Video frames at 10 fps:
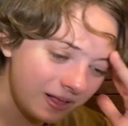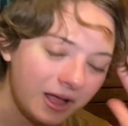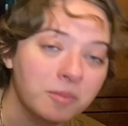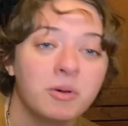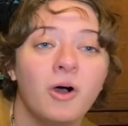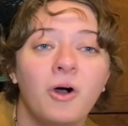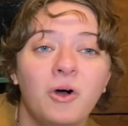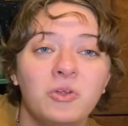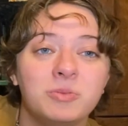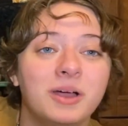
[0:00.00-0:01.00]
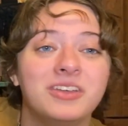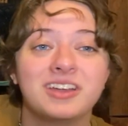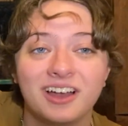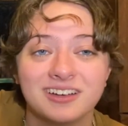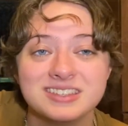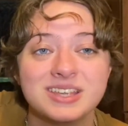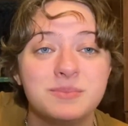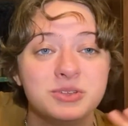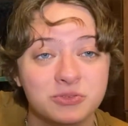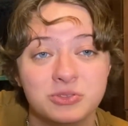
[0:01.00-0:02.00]
appalled by the
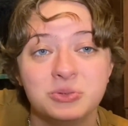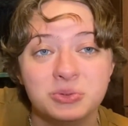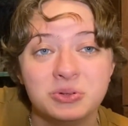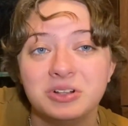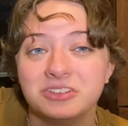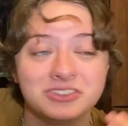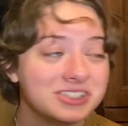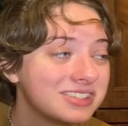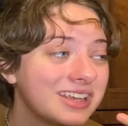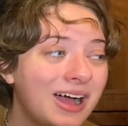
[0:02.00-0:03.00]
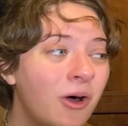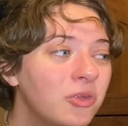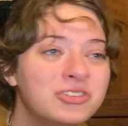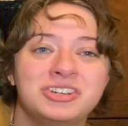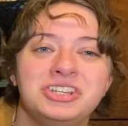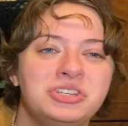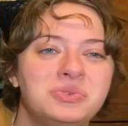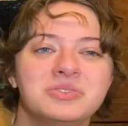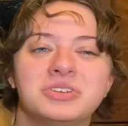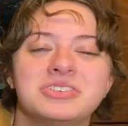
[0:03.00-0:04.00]
concept of Thule, of this alternate
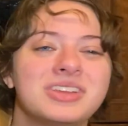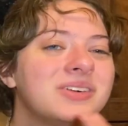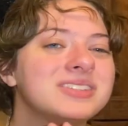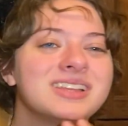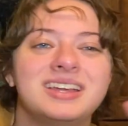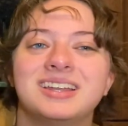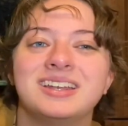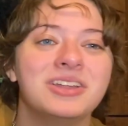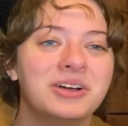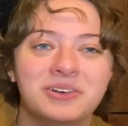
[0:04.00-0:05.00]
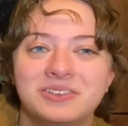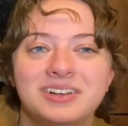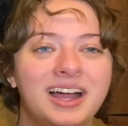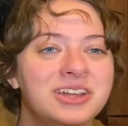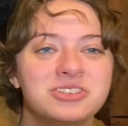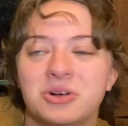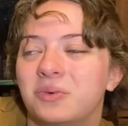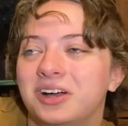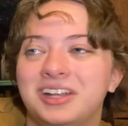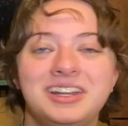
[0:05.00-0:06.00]
universe. I was like, no, I don't
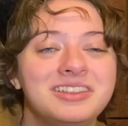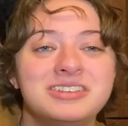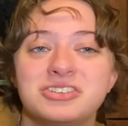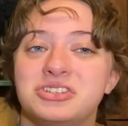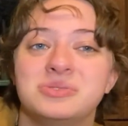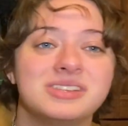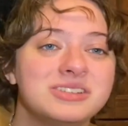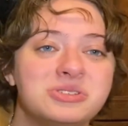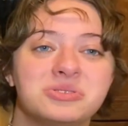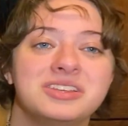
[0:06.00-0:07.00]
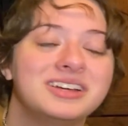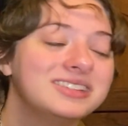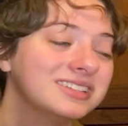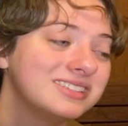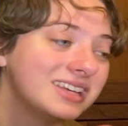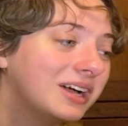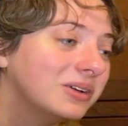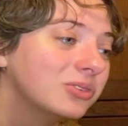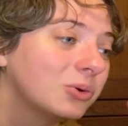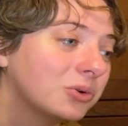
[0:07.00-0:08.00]
want anything to do with that storyline. That
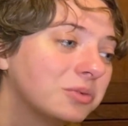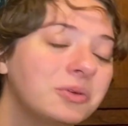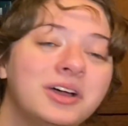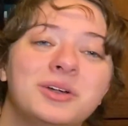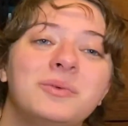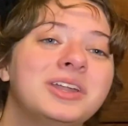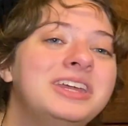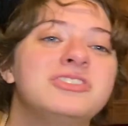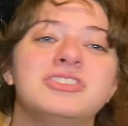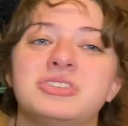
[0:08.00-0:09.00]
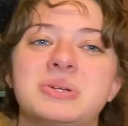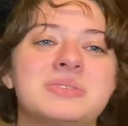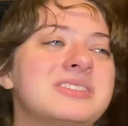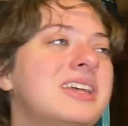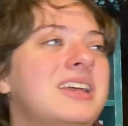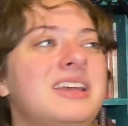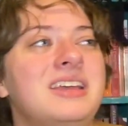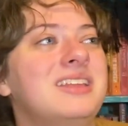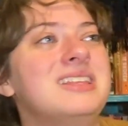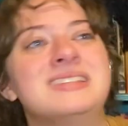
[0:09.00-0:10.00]
sounds horrible. I don't want to introduce
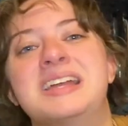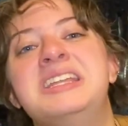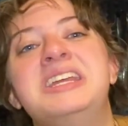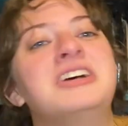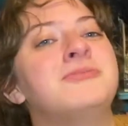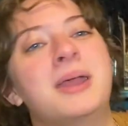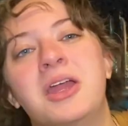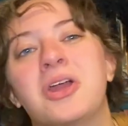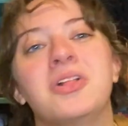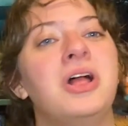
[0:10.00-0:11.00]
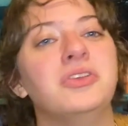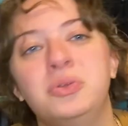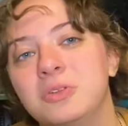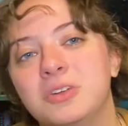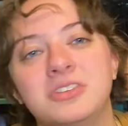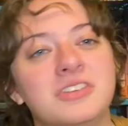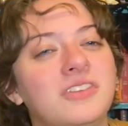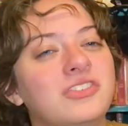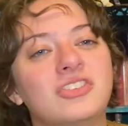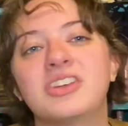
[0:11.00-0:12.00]
this idea of parallel universes.
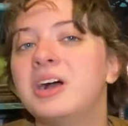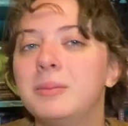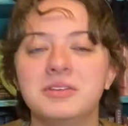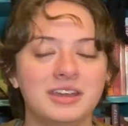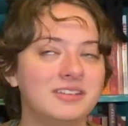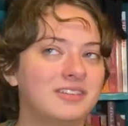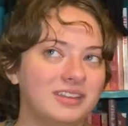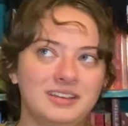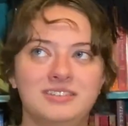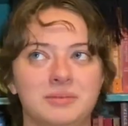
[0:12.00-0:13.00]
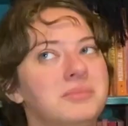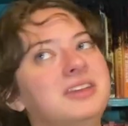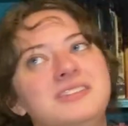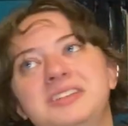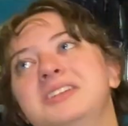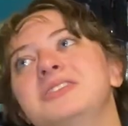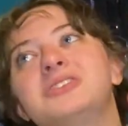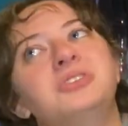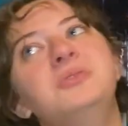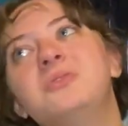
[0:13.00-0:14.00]
That just complicates things. It makes things
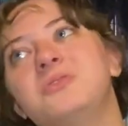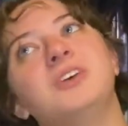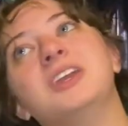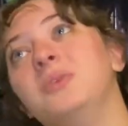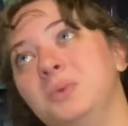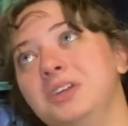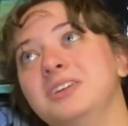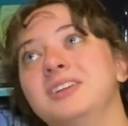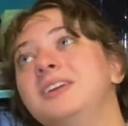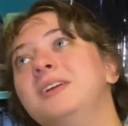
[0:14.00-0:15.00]
too fucking weird.